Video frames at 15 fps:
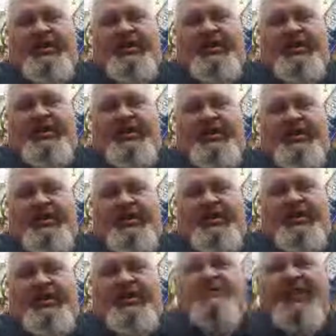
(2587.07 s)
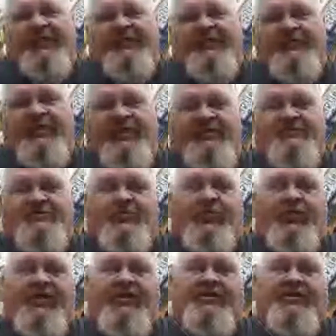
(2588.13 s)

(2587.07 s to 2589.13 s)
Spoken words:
manual, and he was complaining about